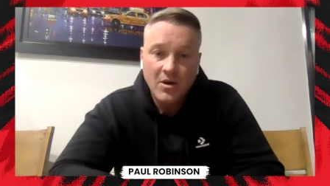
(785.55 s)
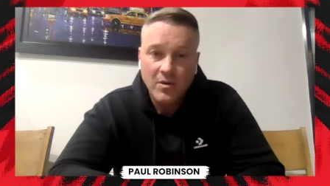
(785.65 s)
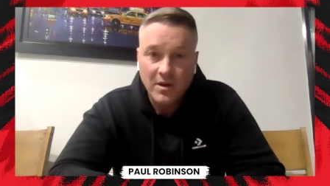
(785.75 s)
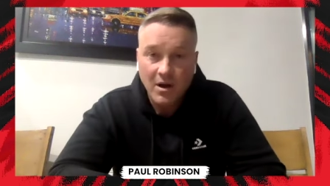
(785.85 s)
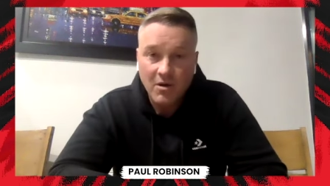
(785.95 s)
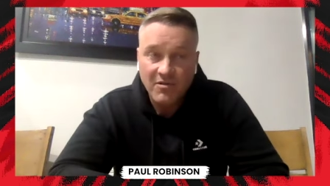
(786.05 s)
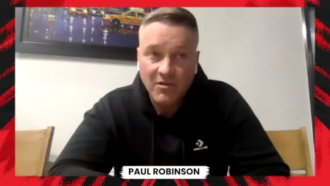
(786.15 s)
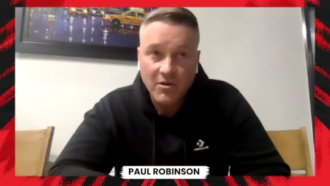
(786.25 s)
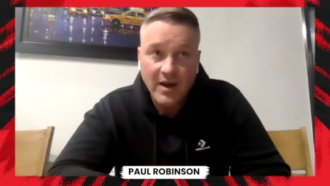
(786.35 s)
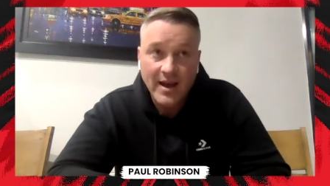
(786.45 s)
will go
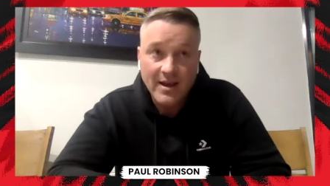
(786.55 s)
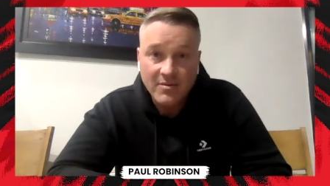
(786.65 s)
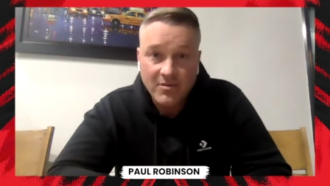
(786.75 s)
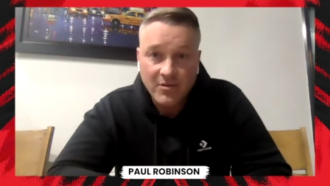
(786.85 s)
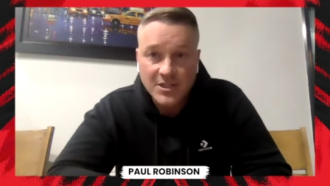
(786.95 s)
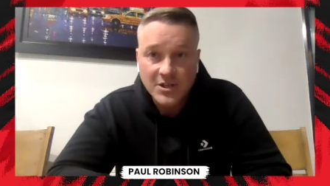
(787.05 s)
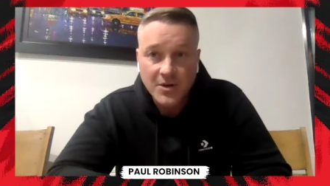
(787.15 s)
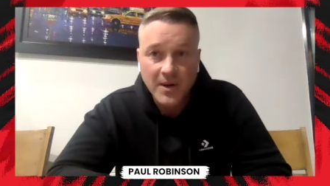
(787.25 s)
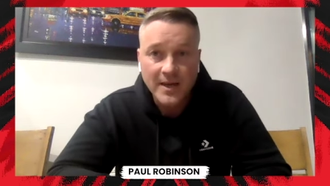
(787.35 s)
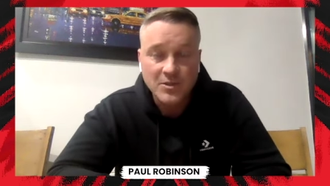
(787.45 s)
for a
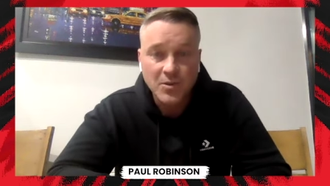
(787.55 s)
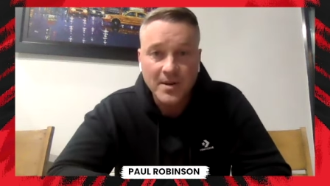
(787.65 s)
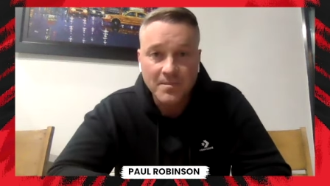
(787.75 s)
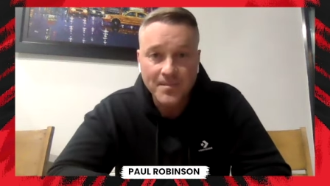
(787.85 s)
3-2 Leeds win.